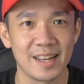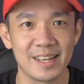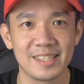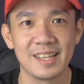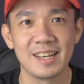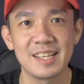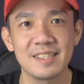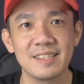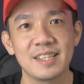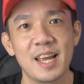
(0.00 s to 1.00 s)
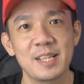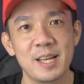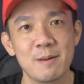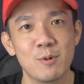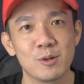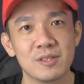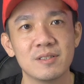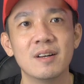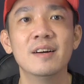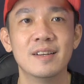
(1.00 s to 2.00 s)
and it's their latest ATEM model,
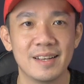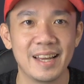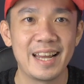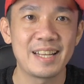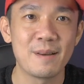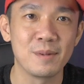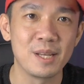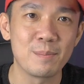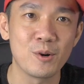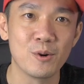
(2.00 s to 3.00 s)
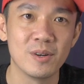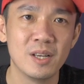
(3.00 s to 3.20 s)
the ATEM Mini Pro,